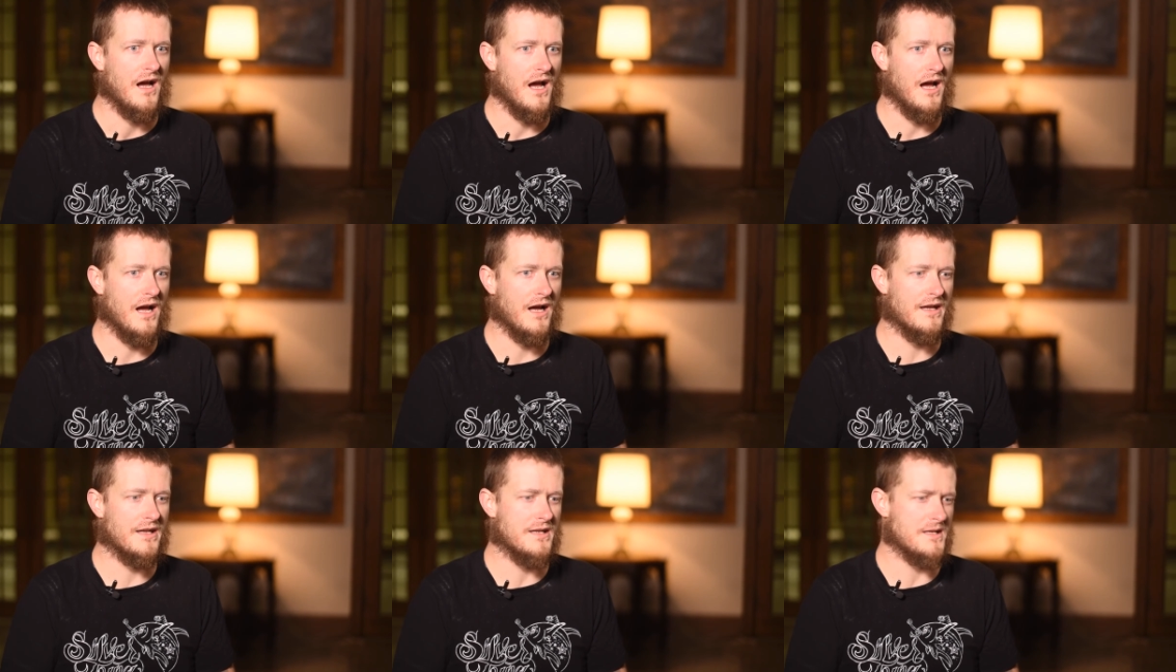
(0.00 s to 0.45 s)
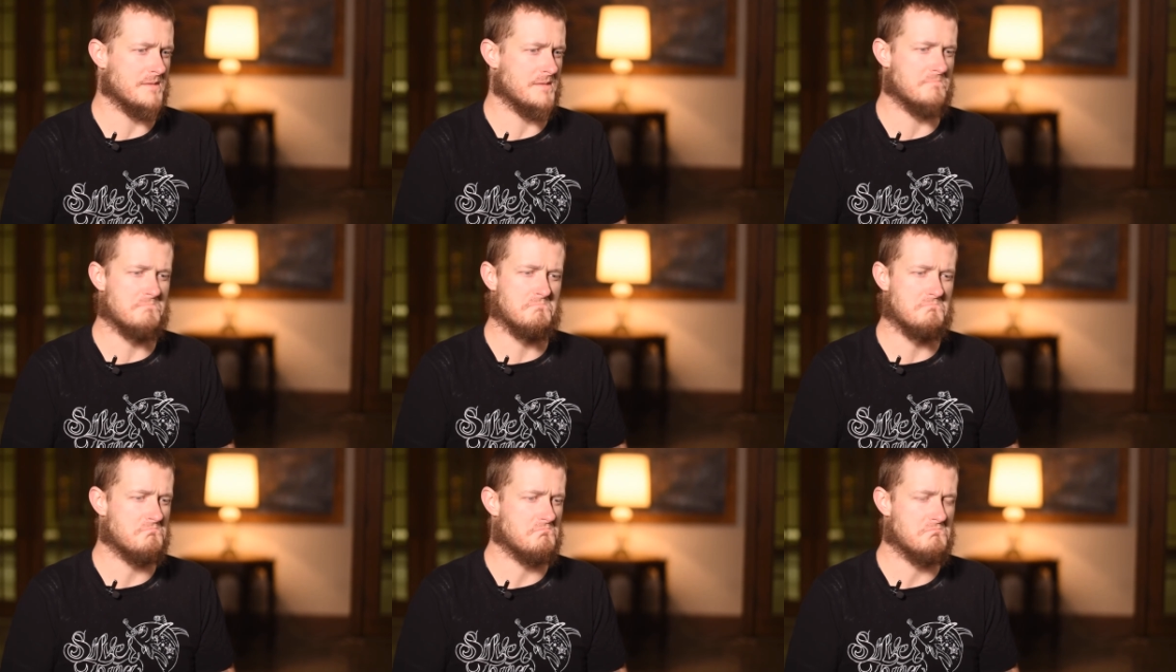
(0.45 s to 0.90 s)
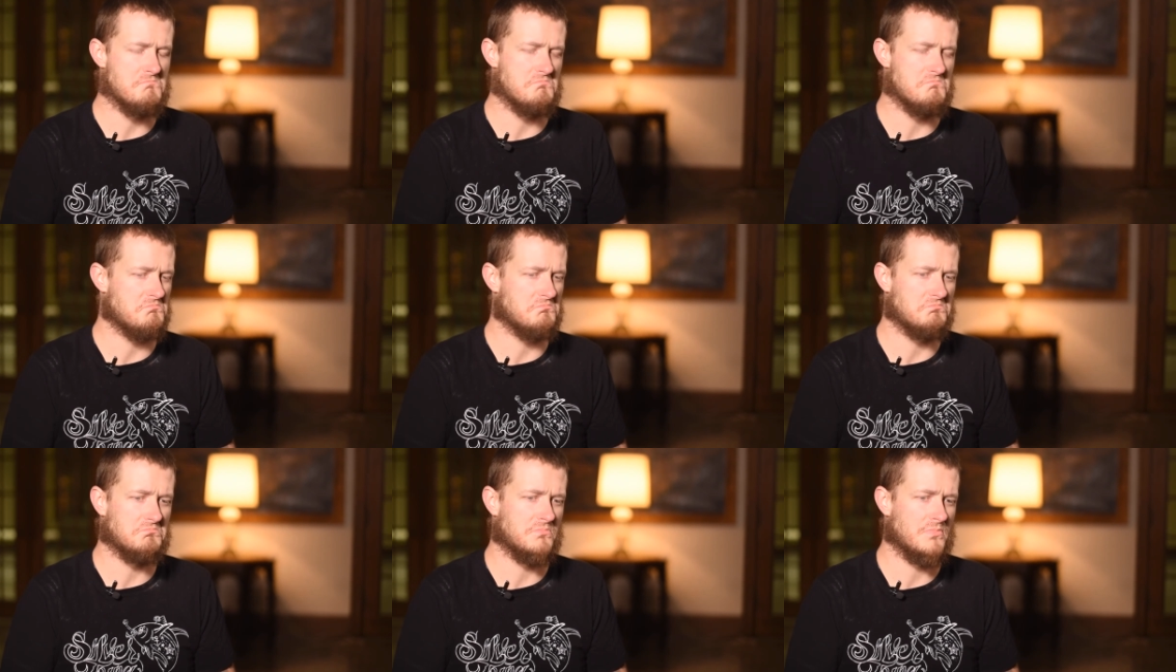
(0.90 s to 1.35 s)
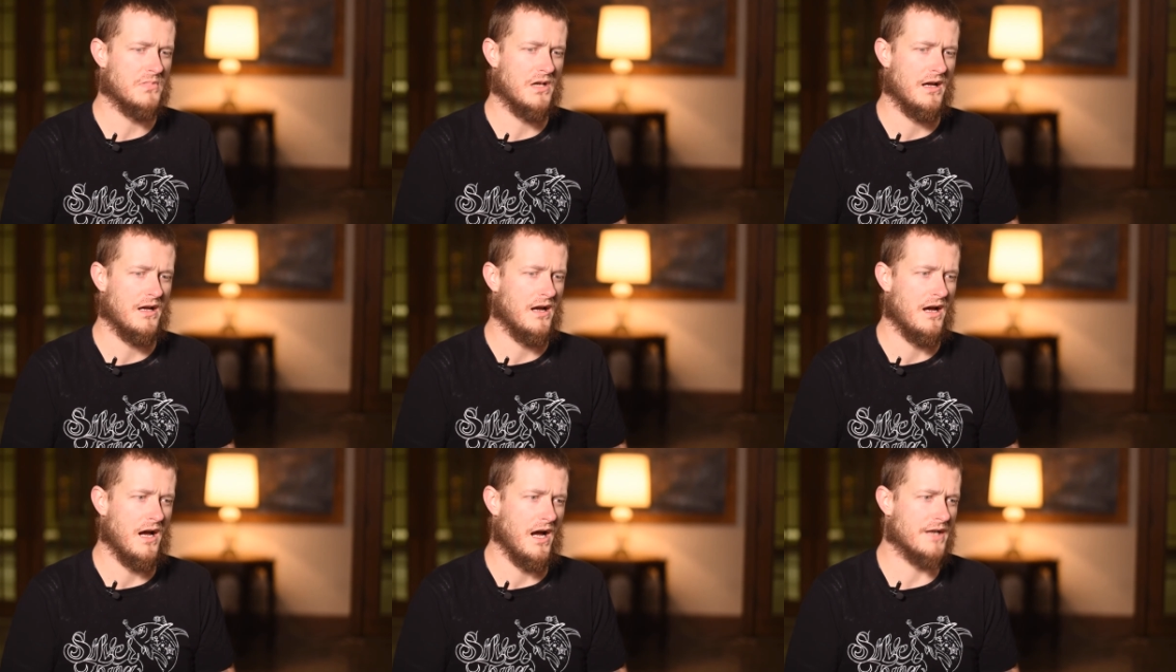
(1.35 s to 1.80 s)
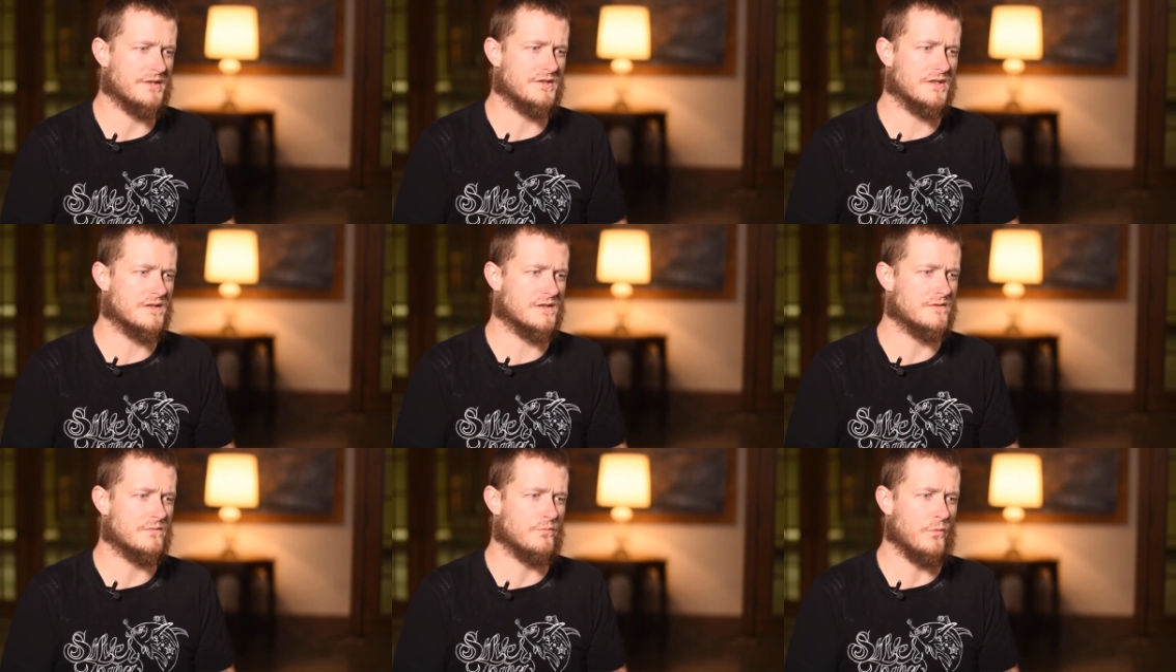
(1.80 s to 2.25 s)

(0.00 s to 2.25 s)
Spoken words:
I just